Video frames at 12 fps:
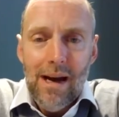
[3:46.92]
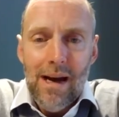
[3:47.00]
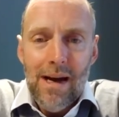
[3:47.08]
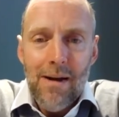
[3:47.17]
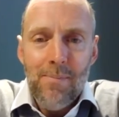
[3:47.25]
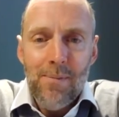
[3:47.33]

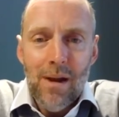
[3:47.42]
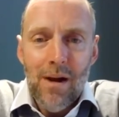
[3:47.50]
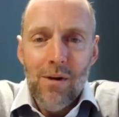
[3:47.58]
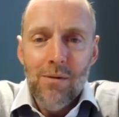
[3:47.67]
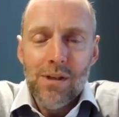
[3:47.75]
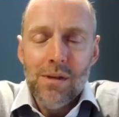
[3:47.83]
Um,
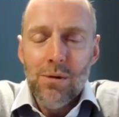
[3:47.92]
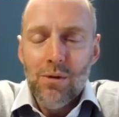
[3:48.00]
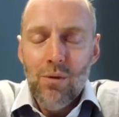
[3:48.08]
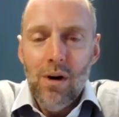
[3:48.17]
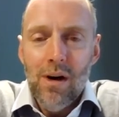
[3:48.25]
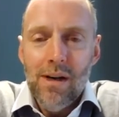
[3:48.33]
and obviously, with
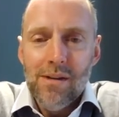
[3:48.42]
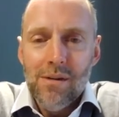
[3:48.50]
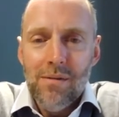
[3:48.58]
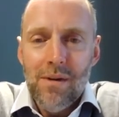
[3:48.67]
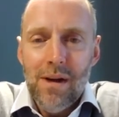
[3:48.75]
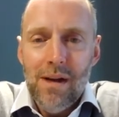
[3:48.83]
the rise
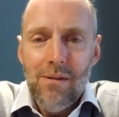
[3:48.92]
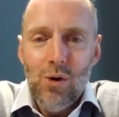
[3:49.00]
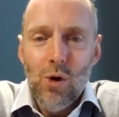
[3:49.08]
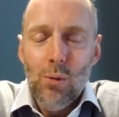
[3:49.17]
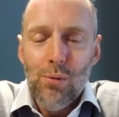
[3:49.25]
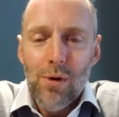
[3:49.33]
of the
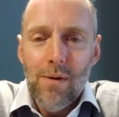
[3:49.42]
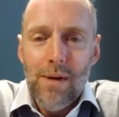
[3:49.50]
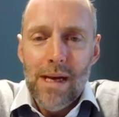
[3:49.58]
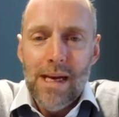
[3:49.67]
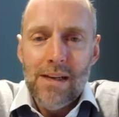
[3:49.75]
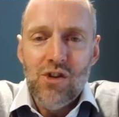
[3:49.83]
corporate
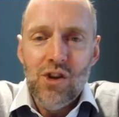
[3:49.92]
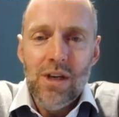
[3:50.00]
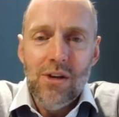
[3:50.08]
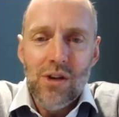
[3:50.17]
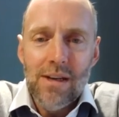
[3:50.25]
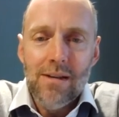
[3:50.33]
E S
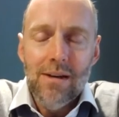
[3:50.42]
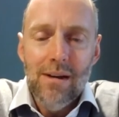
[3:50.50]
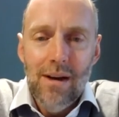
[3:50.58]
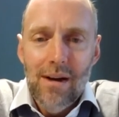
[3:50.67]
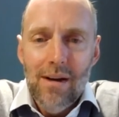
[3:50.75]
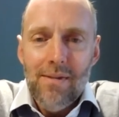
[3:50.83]
G
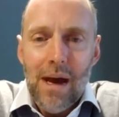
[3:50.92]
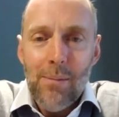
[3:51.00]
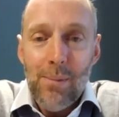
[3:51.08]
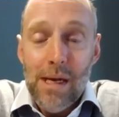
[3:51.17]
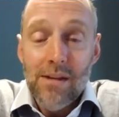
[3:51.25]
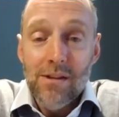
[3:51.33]
agenda,
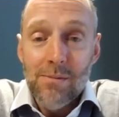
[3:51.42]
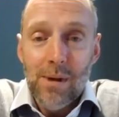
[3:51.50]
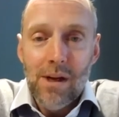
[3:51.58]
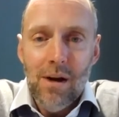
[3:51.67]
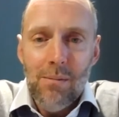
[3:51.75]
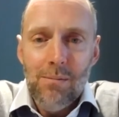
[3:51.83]
that piece has
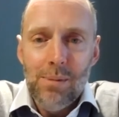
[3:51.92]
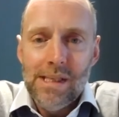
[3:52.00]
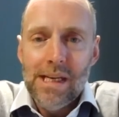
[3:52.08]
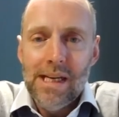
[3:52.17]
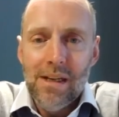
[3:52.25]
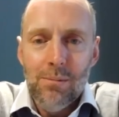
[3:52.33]
become
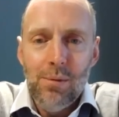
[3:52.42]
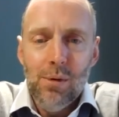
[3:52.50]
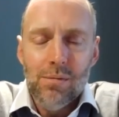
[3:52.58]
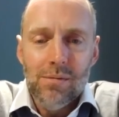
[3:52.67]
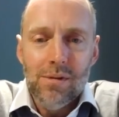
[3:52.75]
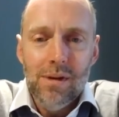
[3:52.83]
particularly
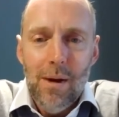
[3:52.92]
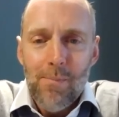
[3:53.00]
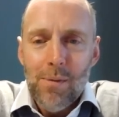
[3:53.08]
important.